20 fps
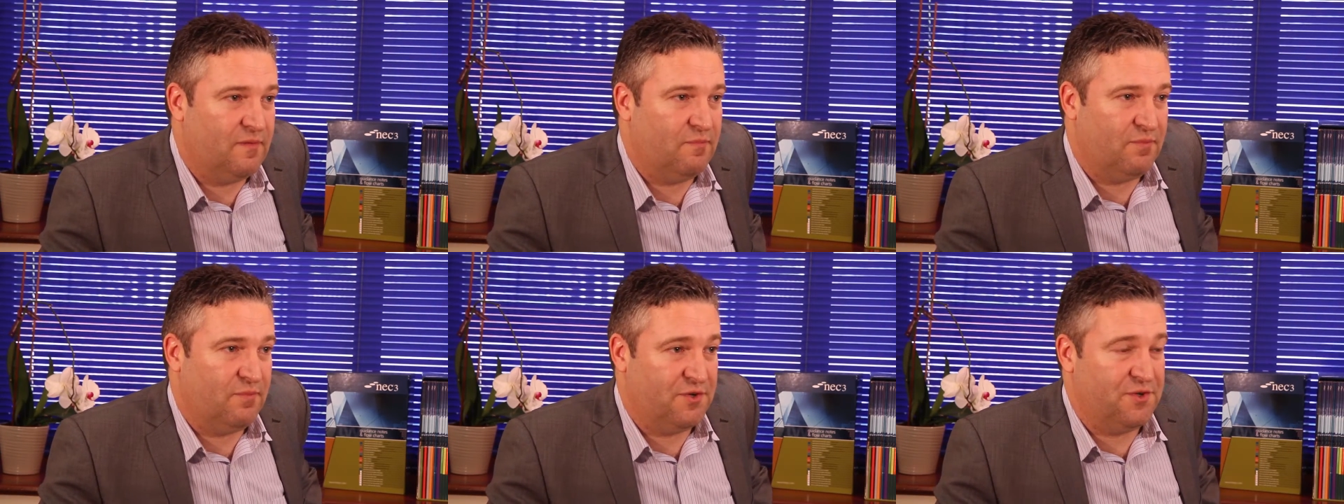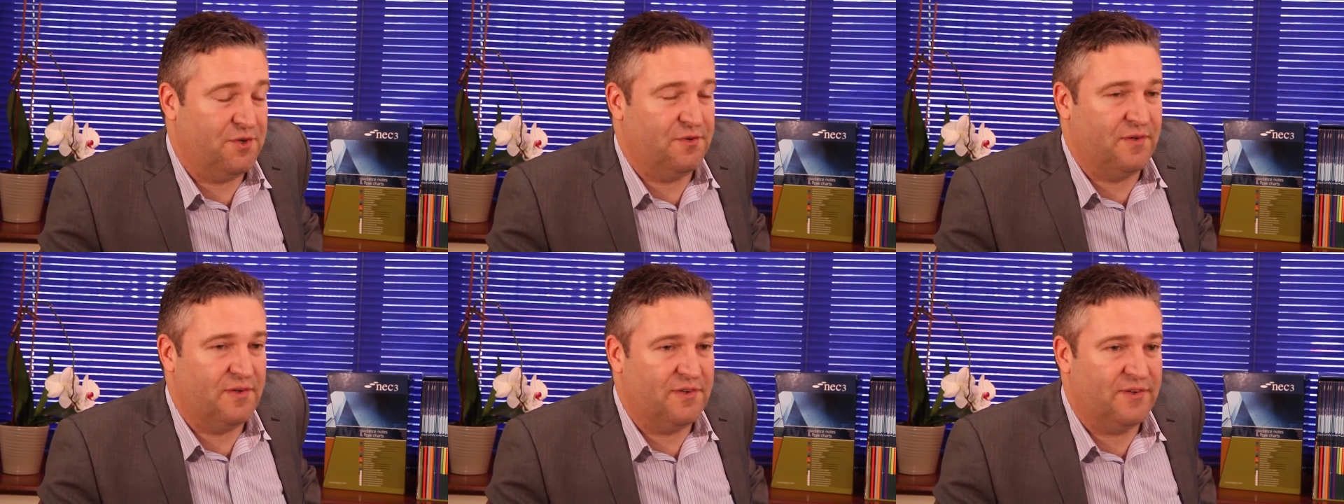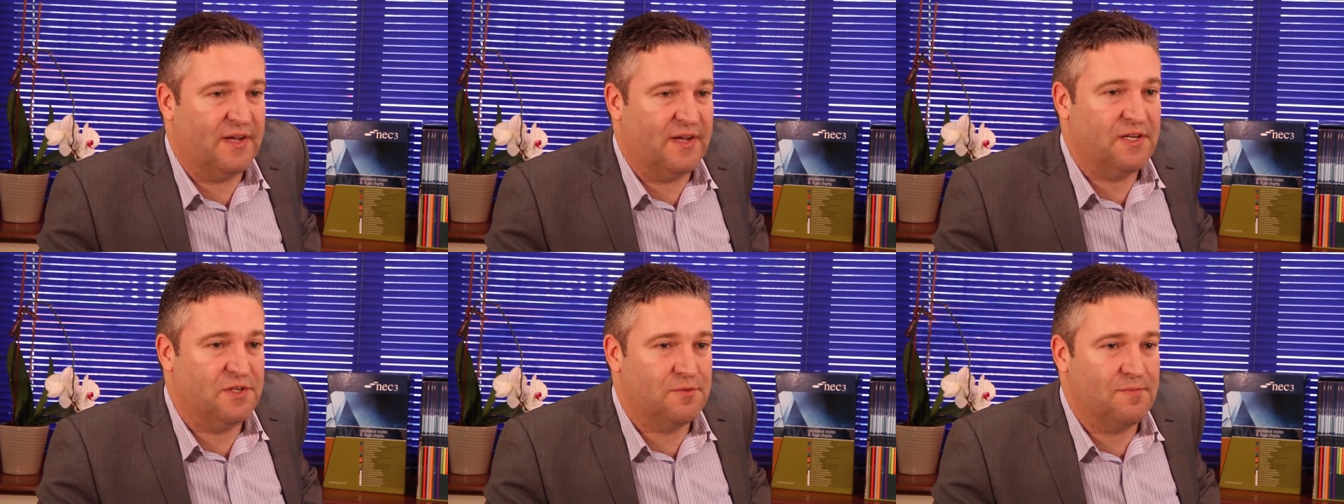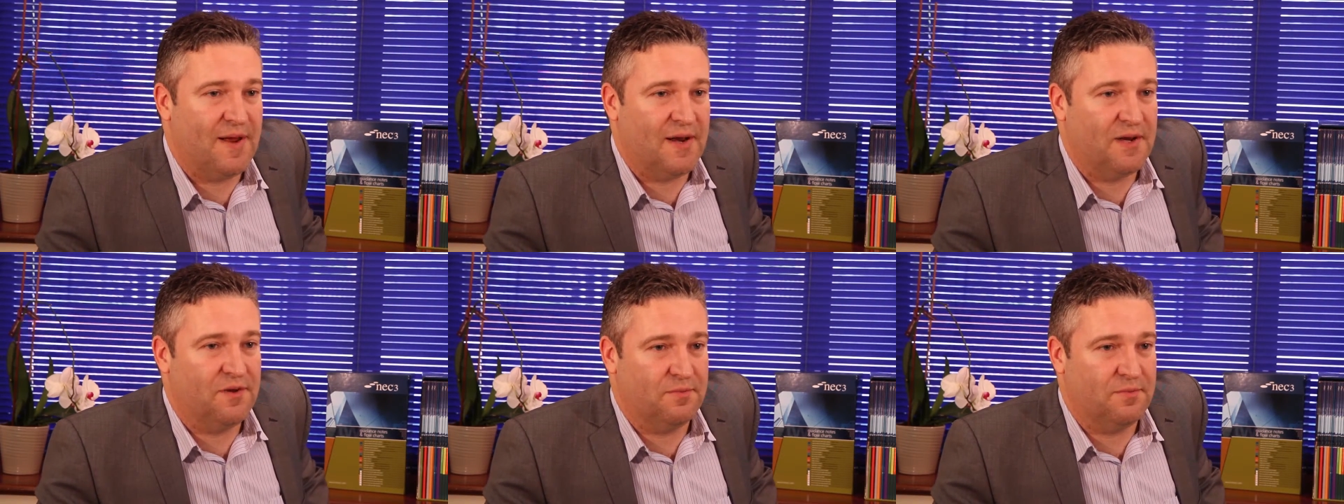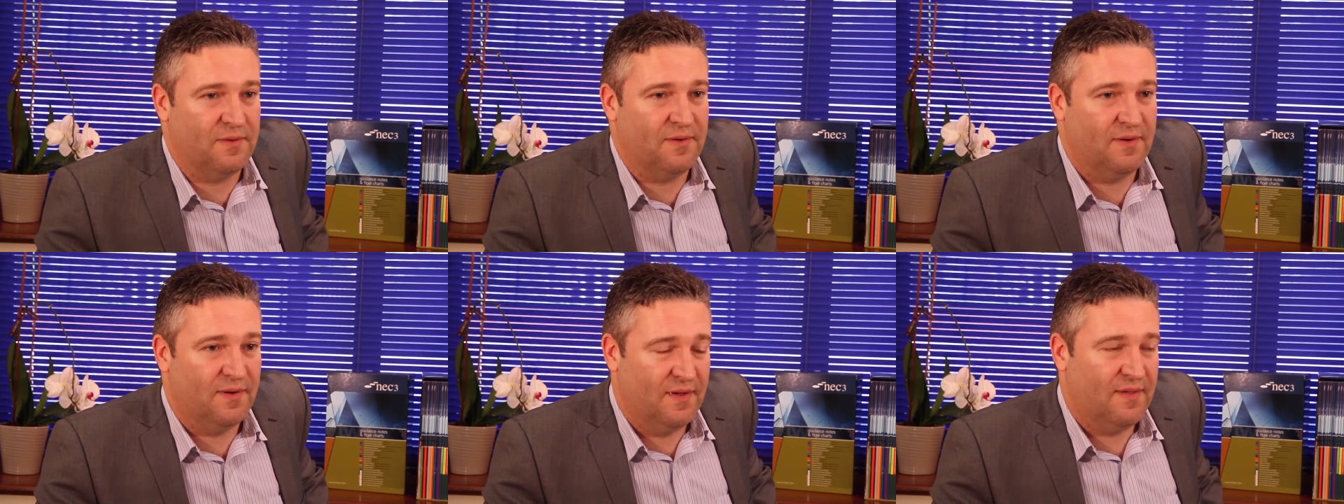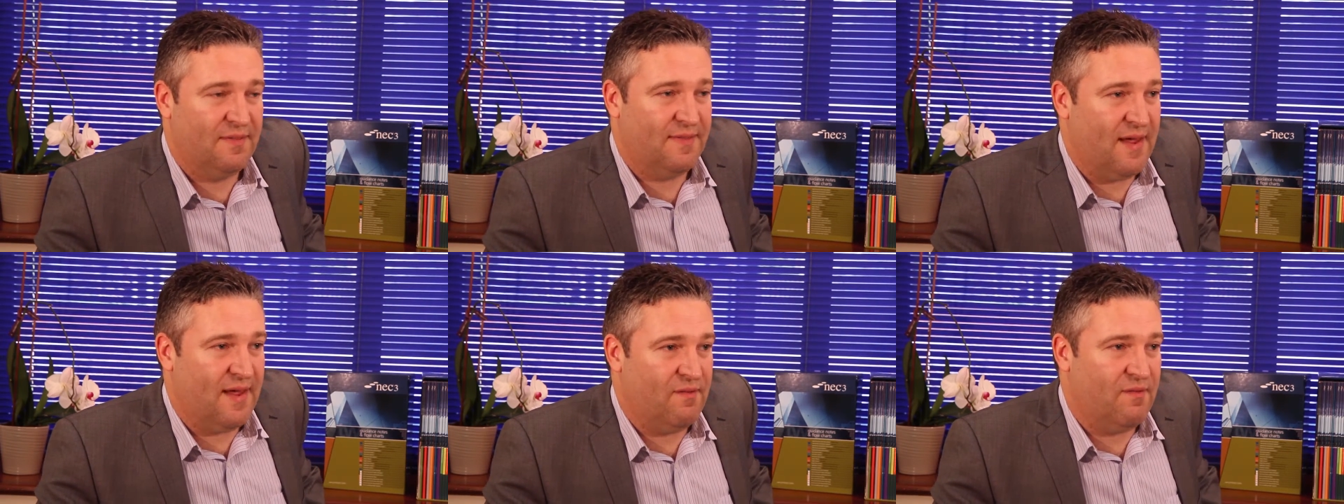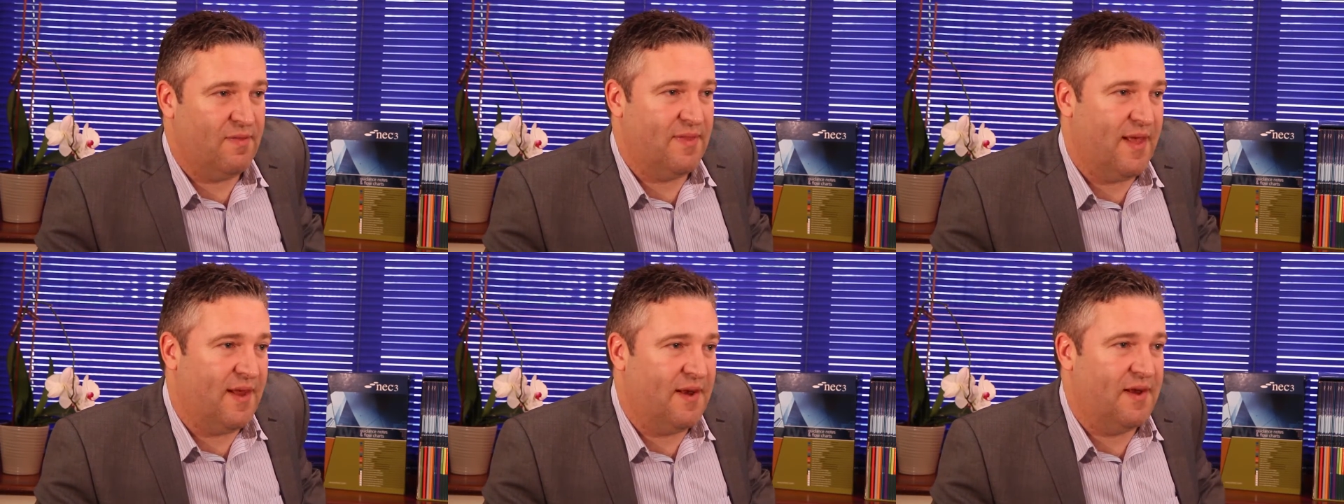producing change management there
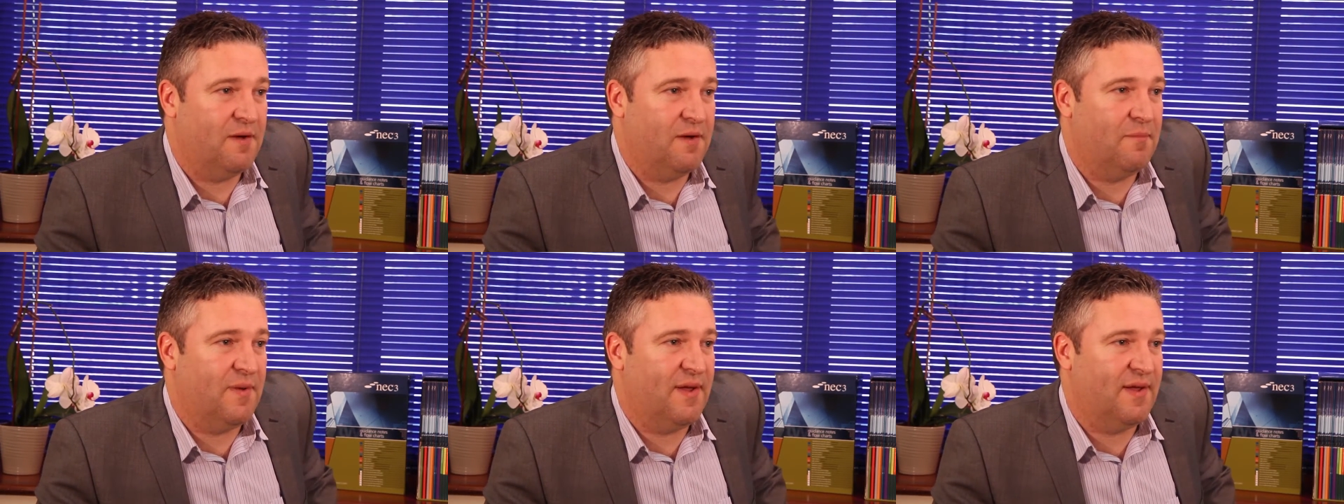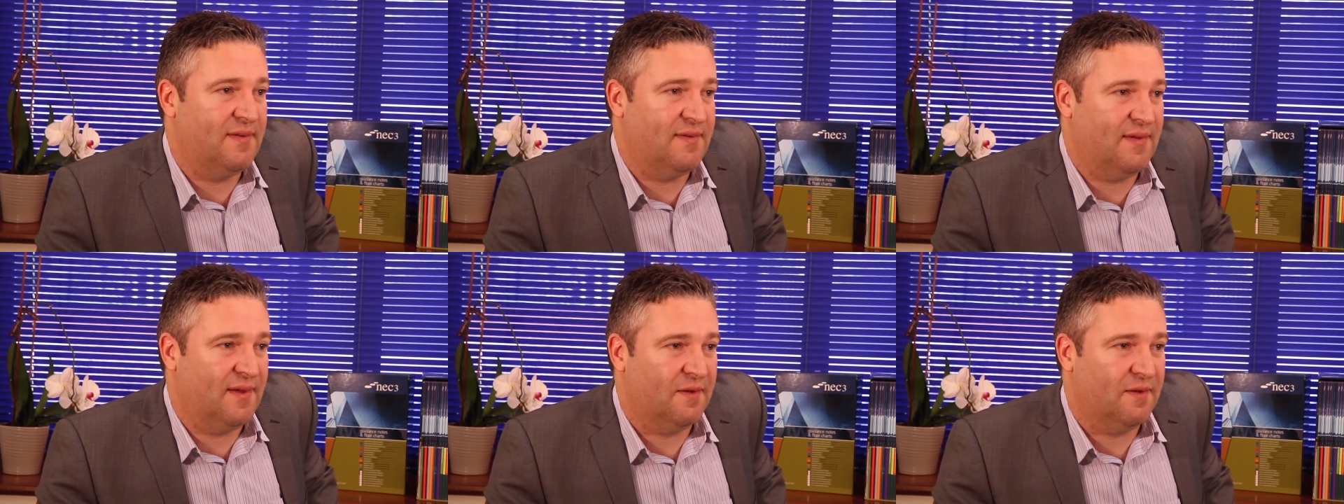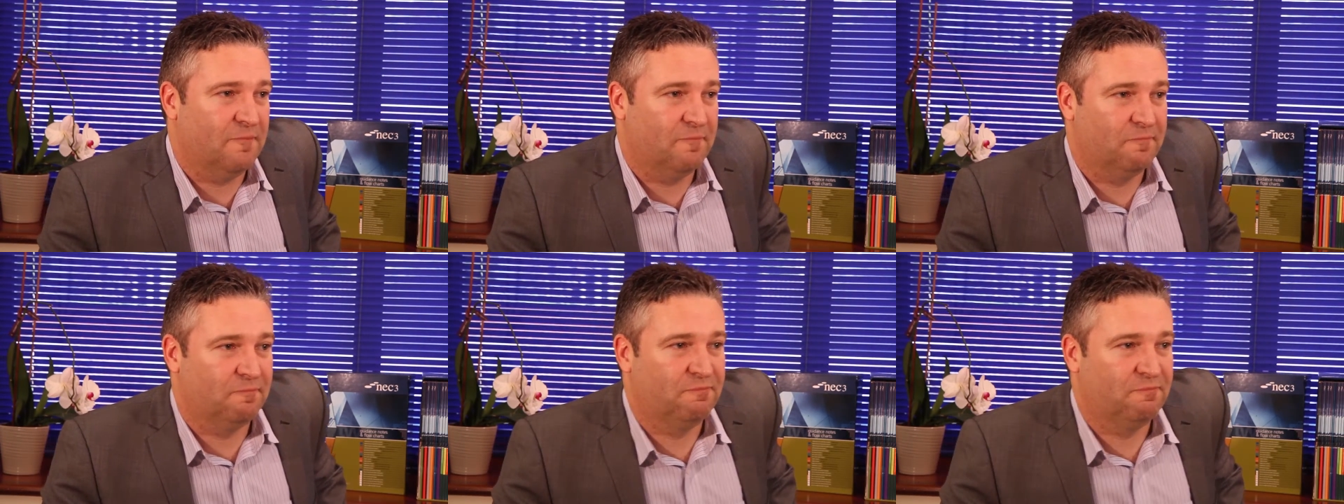and then in a meeting.